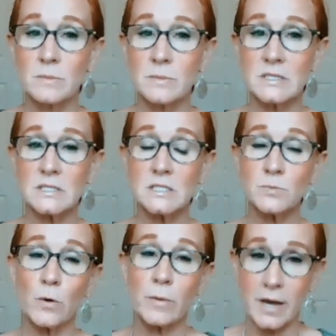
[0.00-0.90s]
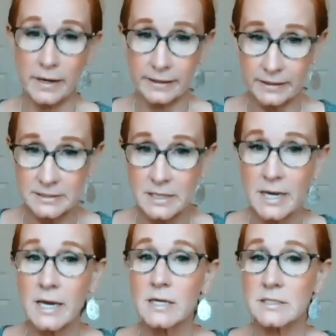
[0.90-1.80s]
PB Assist Probiotics,
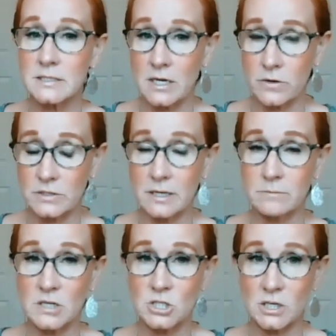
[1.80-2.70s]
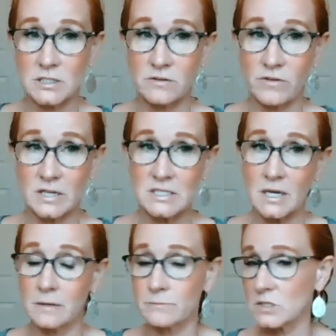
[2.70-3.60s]
Terrazyme Digestive
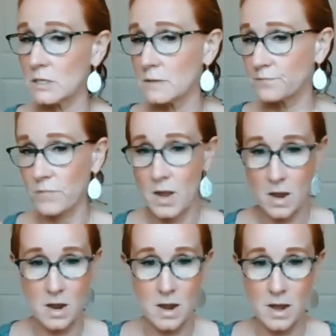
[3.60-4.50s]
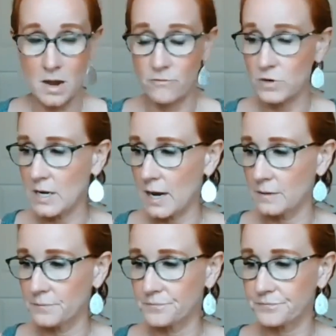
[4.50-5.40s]
Enzymes every
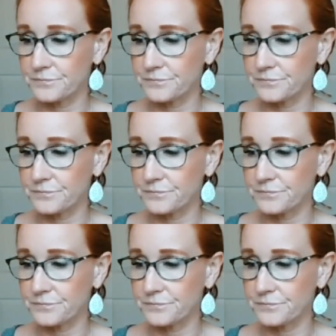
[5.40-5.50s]
day